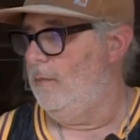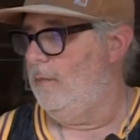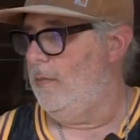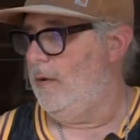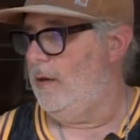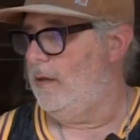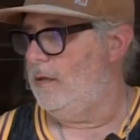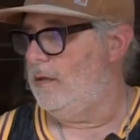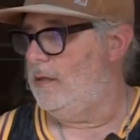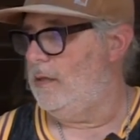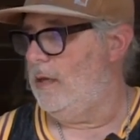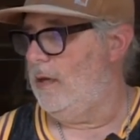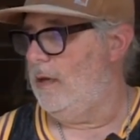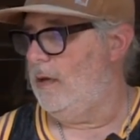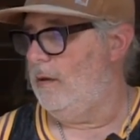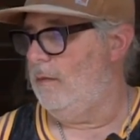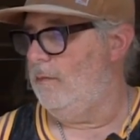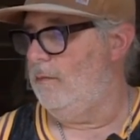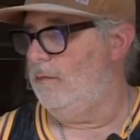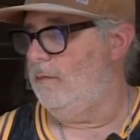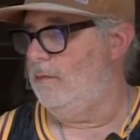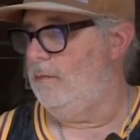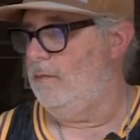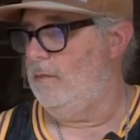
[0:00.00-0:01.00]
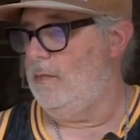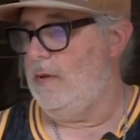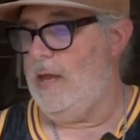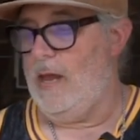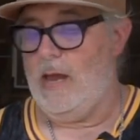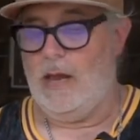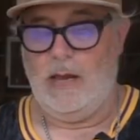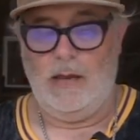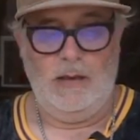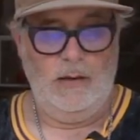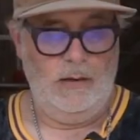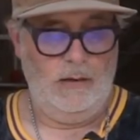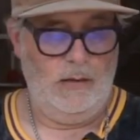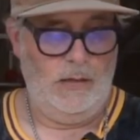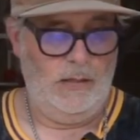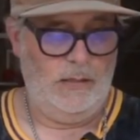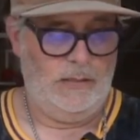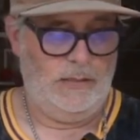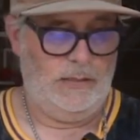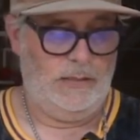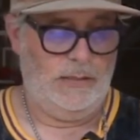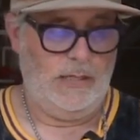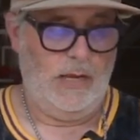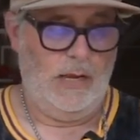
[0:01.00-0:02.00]
But yeah,
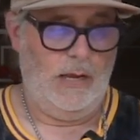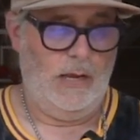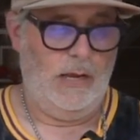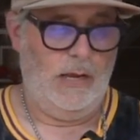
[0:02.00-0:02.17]
it's